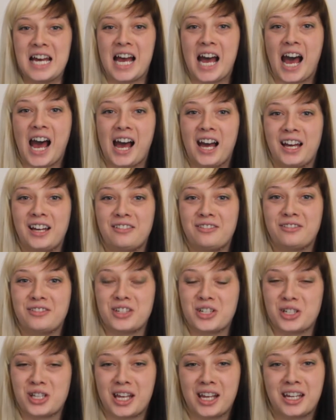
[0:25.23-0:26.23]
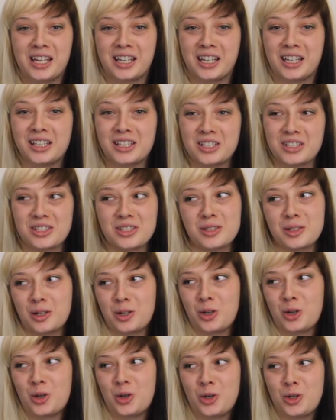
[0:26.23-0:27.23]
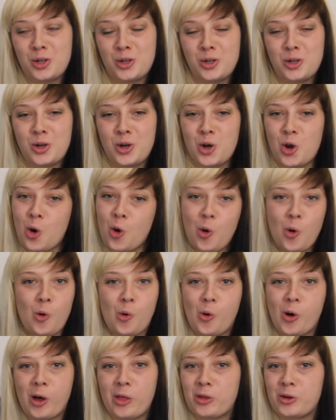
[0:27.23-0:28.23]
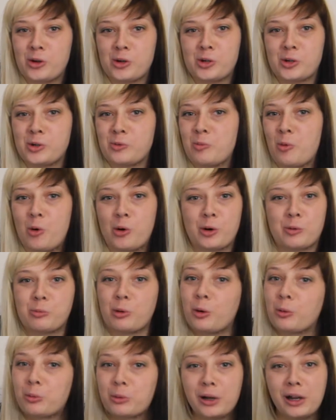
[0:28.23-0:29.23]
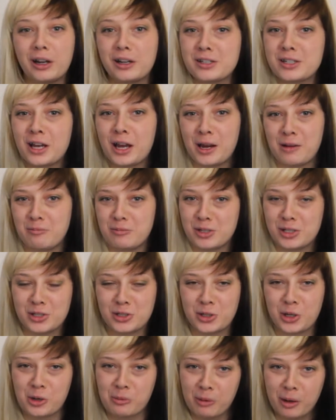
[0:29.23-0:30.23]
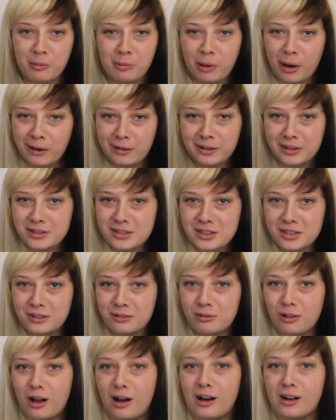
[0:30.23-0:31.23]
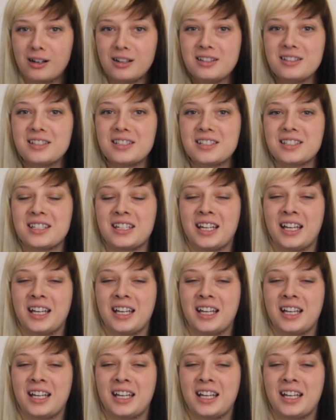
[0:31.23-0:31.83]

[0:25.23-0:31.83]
I feel like it's no other more appropriate time to start my pregnancy vlogs.